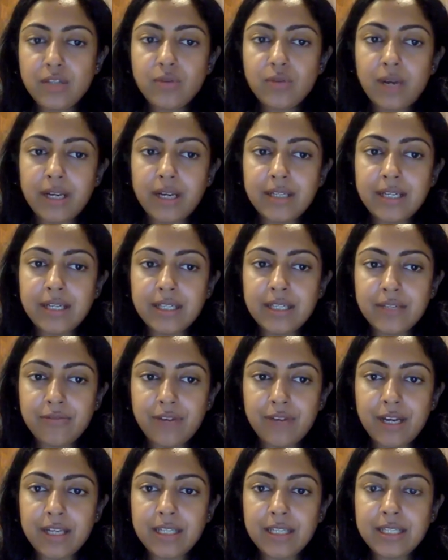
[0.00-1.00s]
to
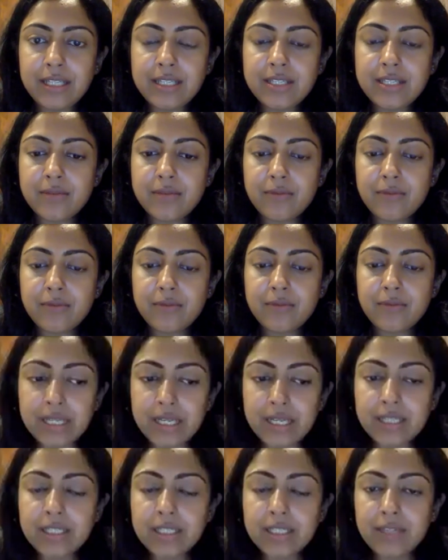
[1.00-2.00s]
identify is
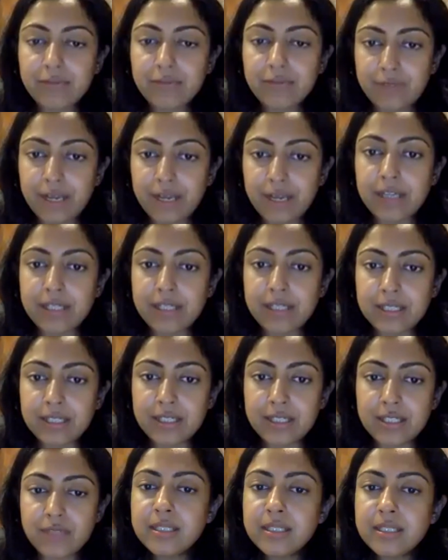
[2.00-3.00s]
one of the
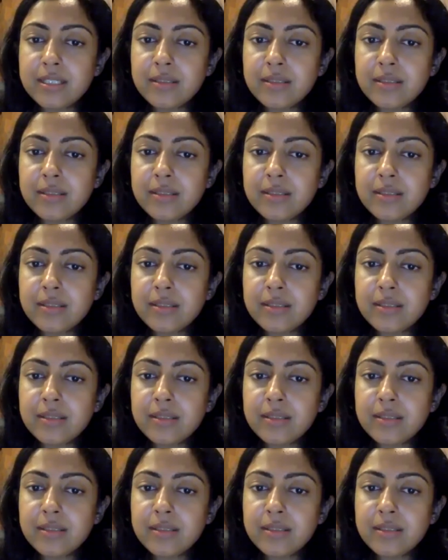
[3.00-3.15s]
protective